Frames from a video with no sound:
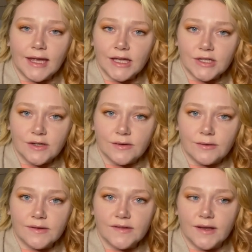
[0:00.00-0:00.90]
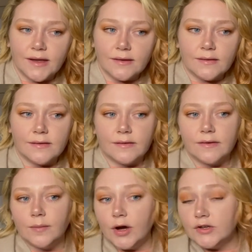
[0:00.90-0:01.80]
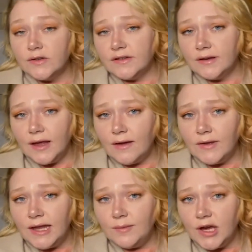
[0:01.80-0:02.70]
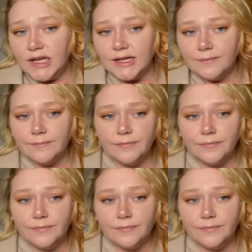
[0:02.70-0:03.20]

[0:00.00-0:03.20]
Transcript: can do since the Marshalls didn't have any money.